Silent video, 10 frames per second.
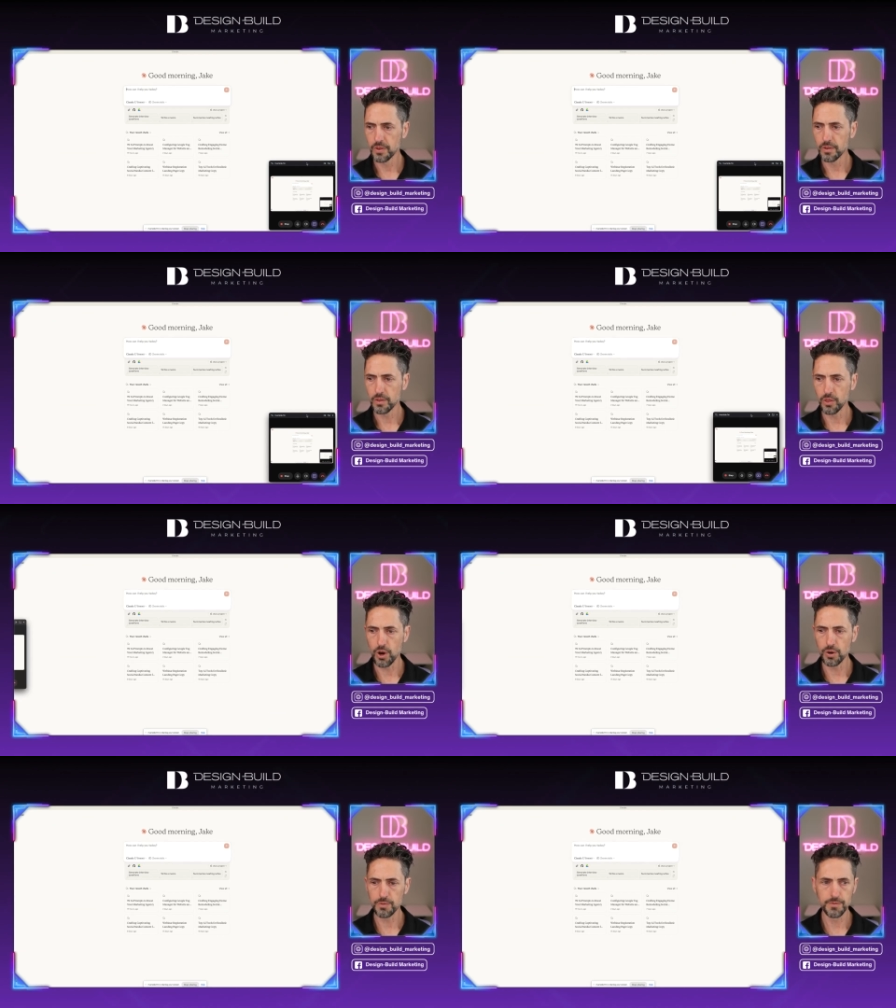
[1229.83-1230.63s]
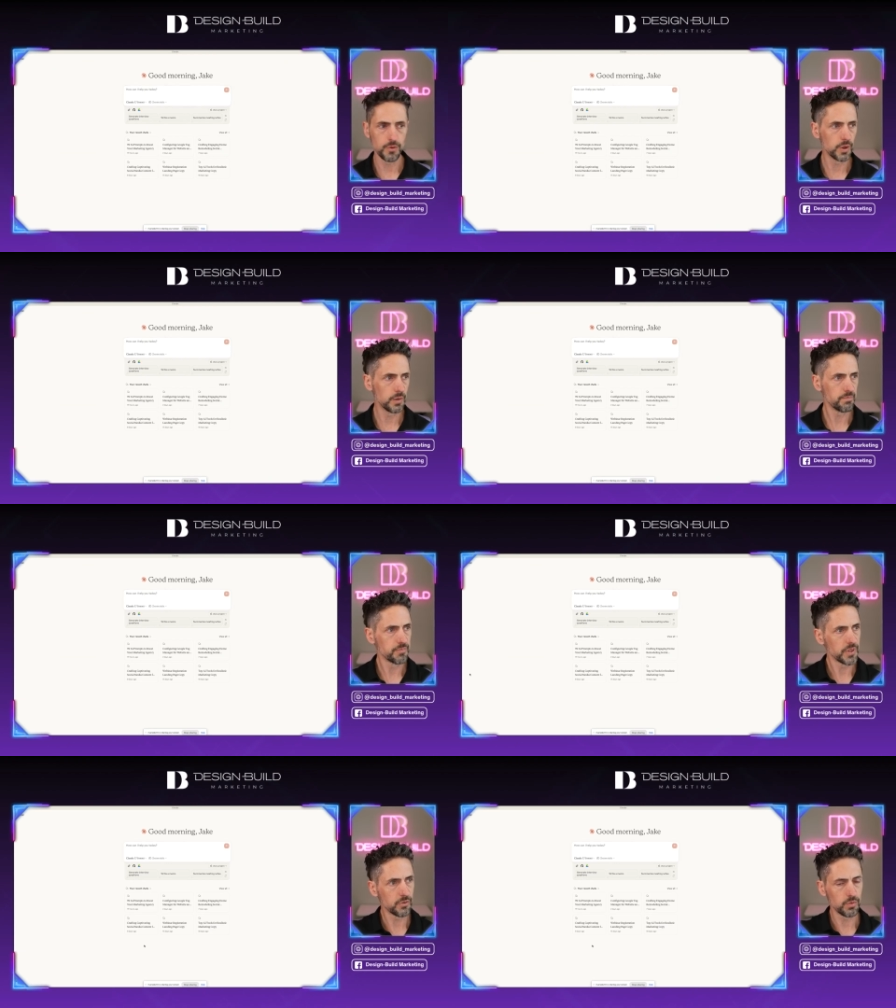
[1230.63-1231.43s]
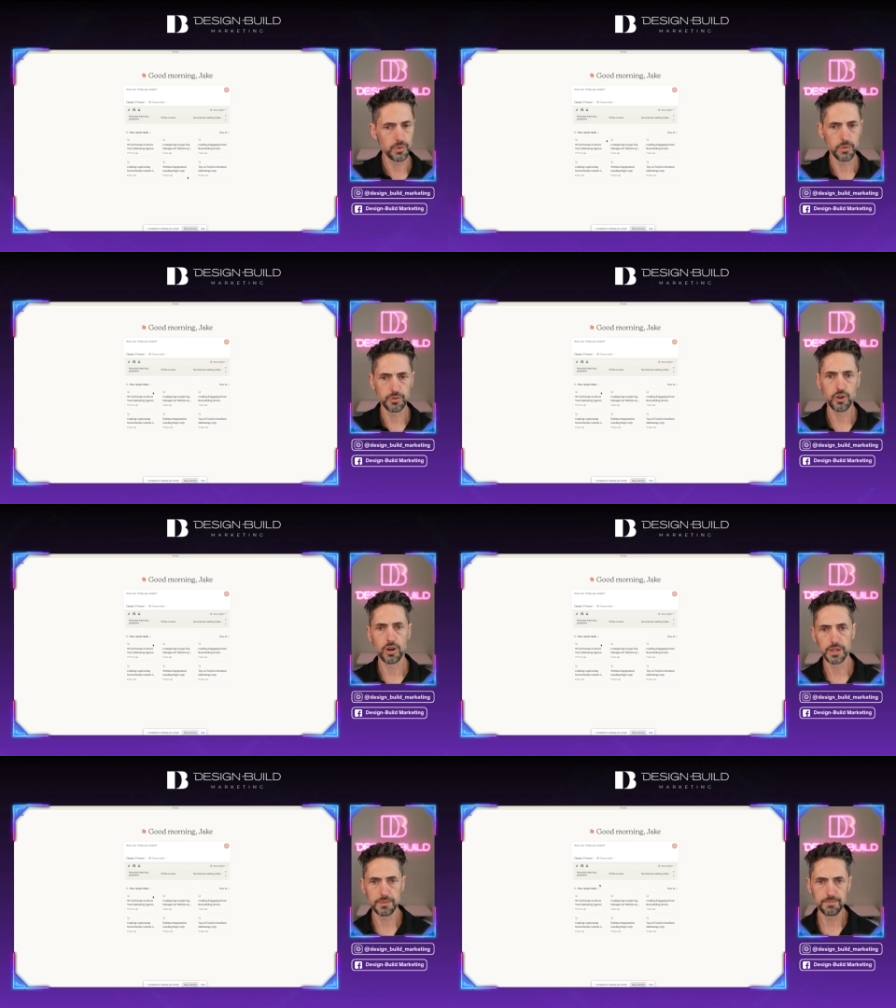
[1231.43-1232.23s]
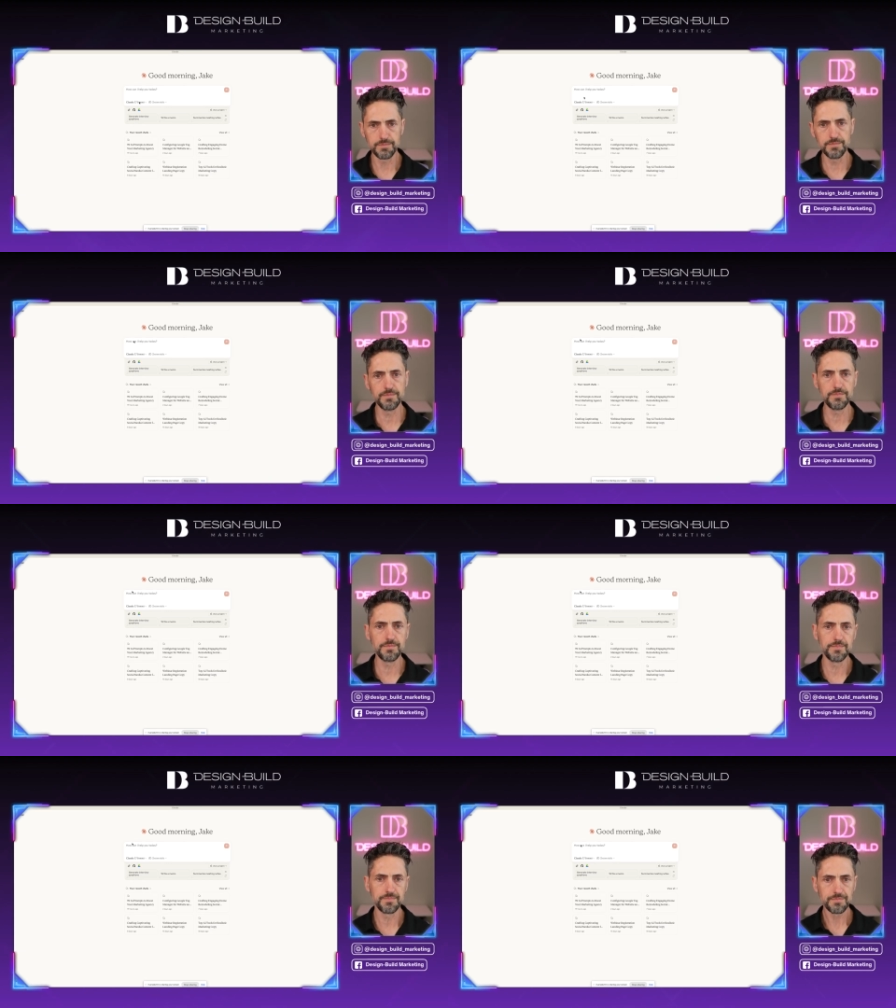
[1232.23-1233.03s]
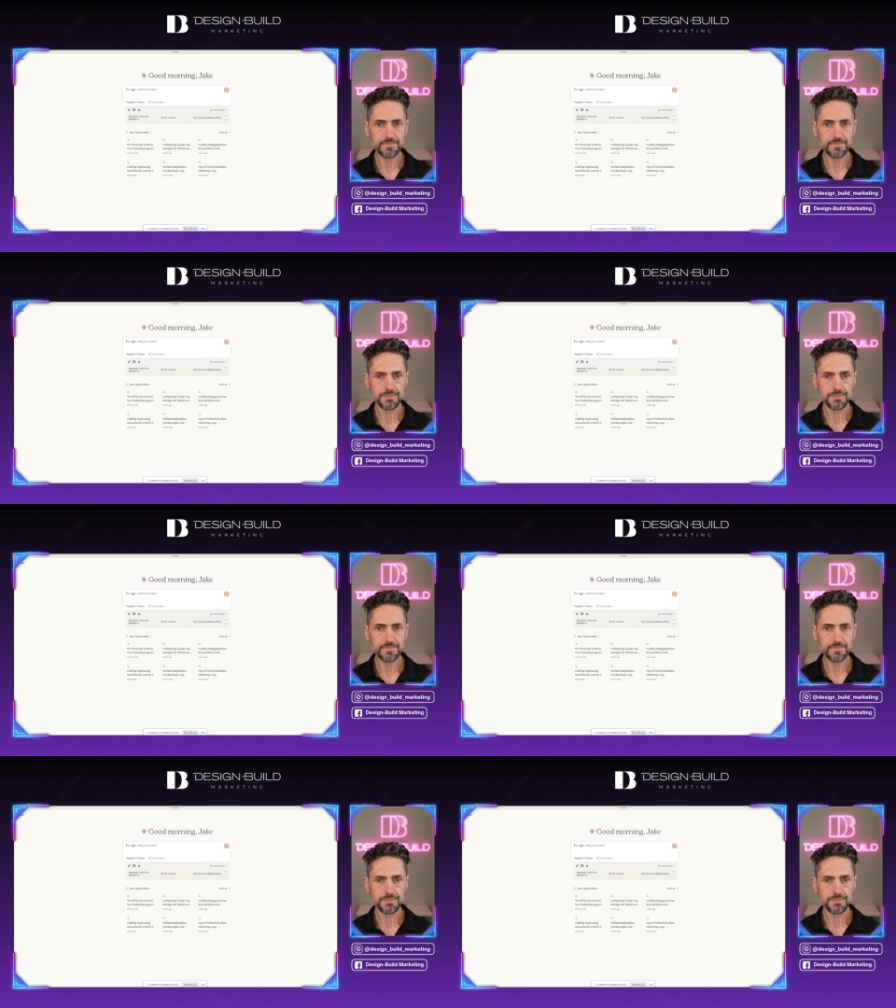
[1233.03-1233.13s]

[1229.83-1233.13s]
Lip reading: long form is what we would call it.